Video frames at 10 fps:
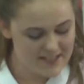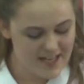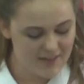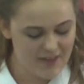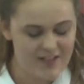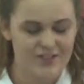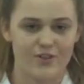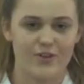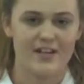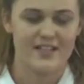start of our
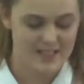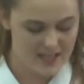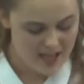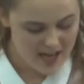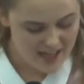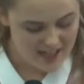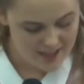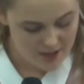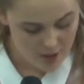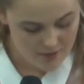stories, and I
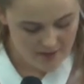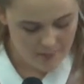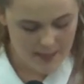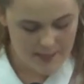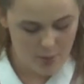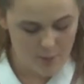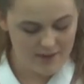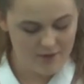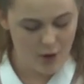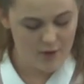know that the people we
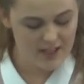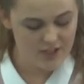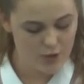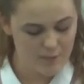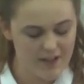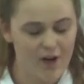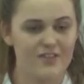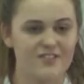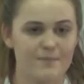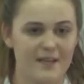have grown into
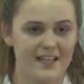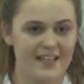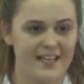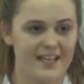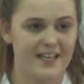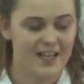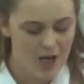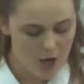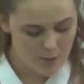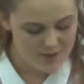because of being here
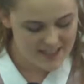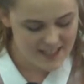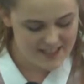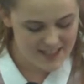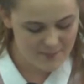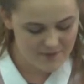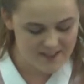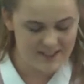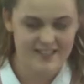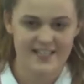will set us up for
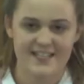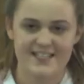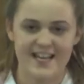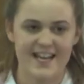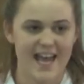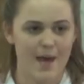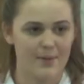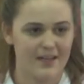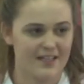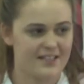success and
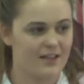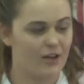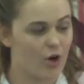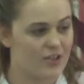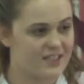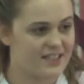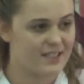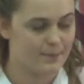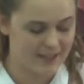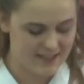happiness across
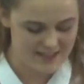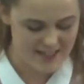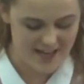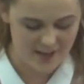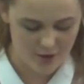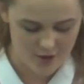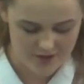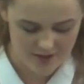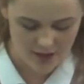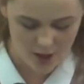disciplines and
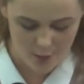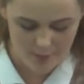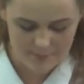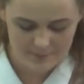across the globe.